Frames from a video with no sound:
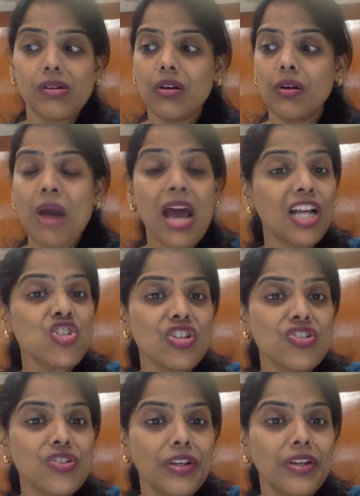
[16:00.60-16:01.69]
Maharashtra
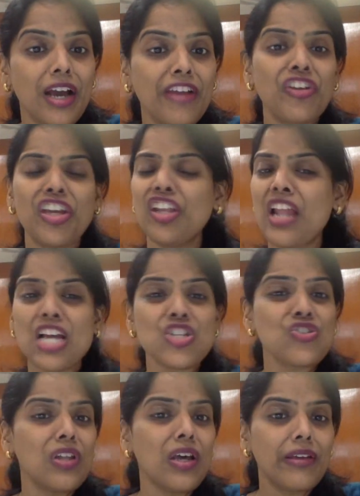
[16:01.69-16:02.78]
state highway,
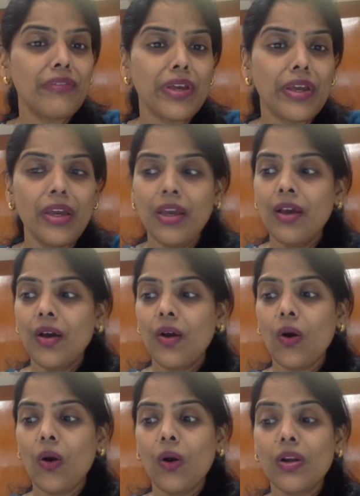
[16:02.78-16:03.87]
national highway,
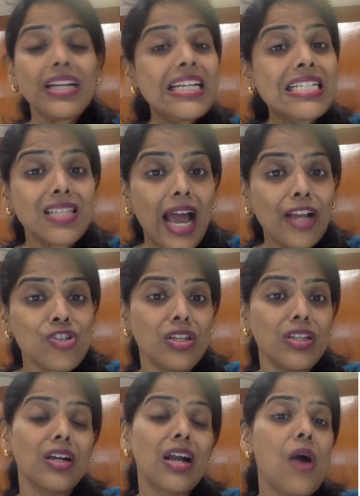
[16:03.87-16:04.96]
or it's actually
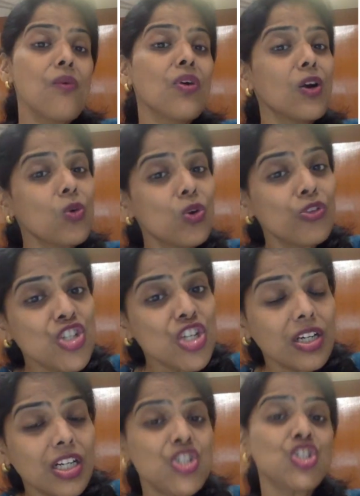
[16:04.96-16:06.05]
a Gaon ka road, which are
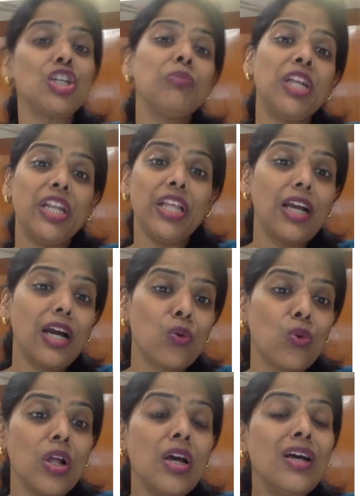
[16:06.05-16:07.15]
Kachi Mitti ka
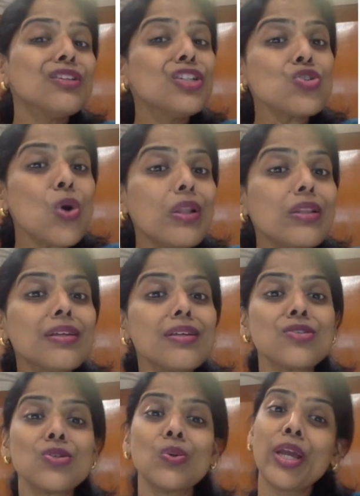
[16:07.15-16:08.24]
road. These all
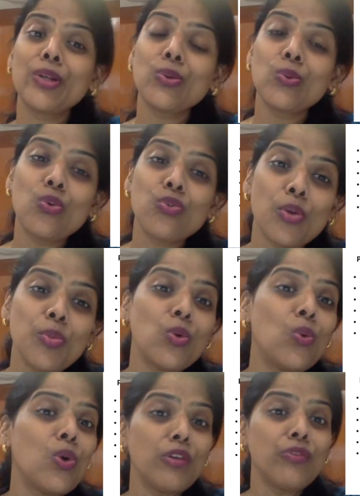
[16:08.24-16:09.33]
things you get to know from a
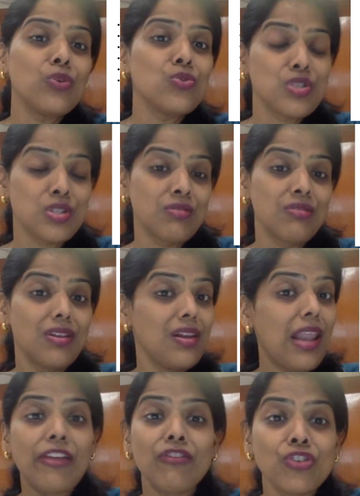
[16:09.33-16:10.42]
Google views.
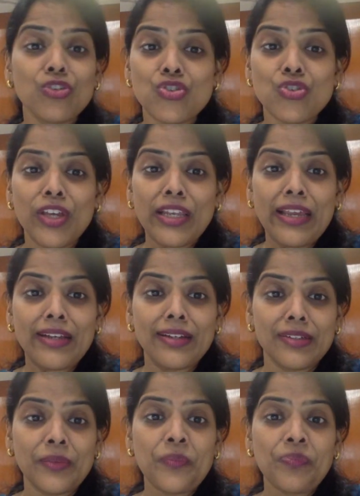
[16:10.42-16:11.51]
Live views, you can get it.
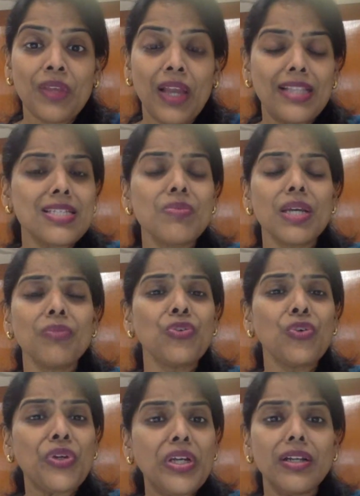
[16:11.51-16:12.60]
And sometimes if you
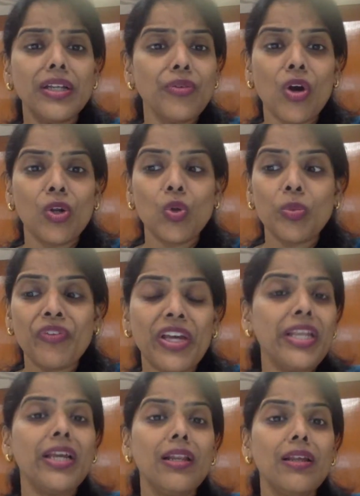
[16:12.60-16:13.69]
really want to be
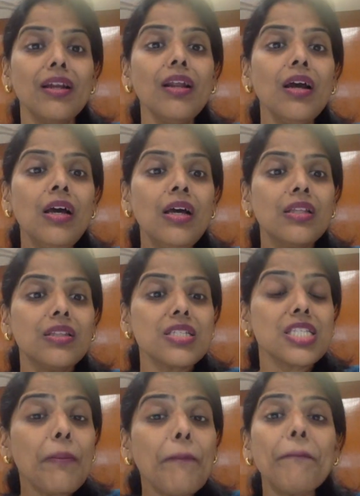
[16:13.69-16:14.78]
very clear, the
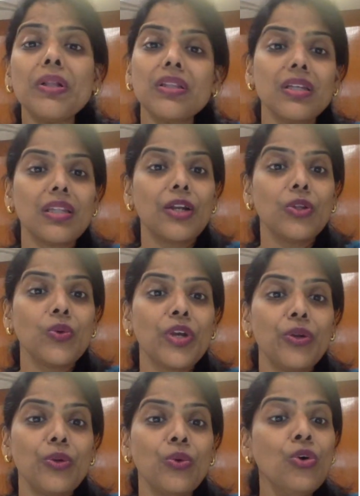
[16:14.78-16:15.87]
simple thing that you can
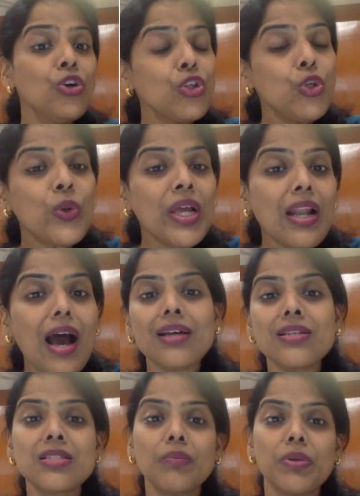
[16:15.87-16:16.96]
do, you can
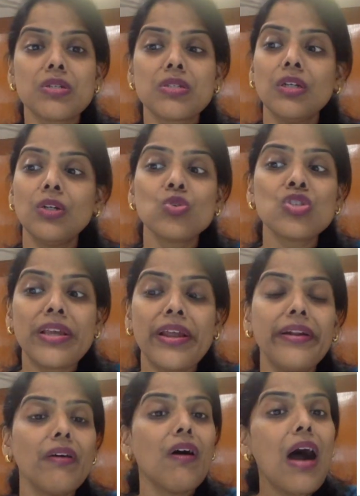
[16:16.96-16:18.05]
ask the person to send
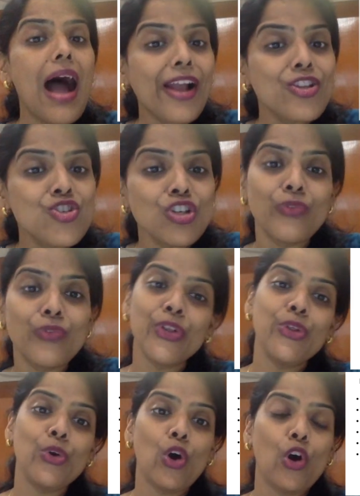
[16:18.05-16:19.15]
a actual
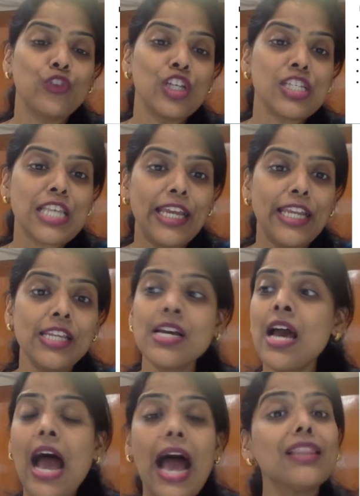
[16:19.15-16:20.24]
video of the site
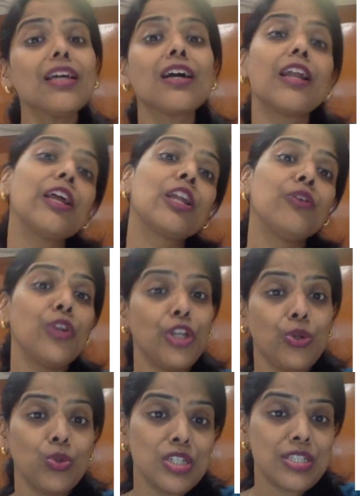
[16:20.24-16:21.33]
and the connectivity
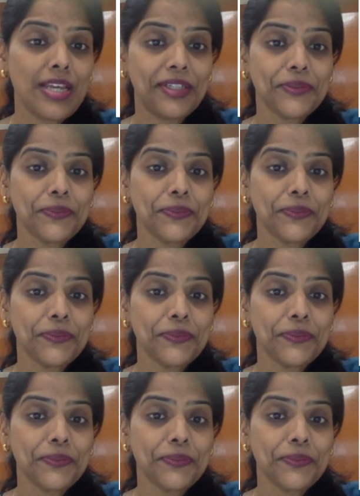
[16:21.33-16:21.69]
to the site.